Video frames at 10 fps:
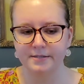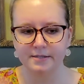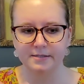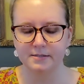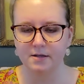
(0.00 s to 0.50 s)

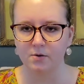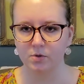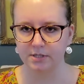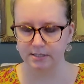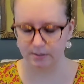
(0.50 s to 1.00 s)
This is not
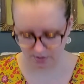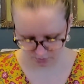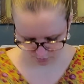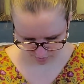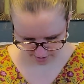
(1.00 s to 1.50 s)
what needs to be
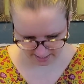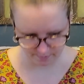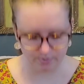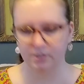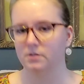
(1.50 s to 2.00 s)
on your
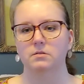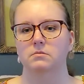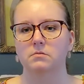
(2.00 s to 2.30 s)
plate. But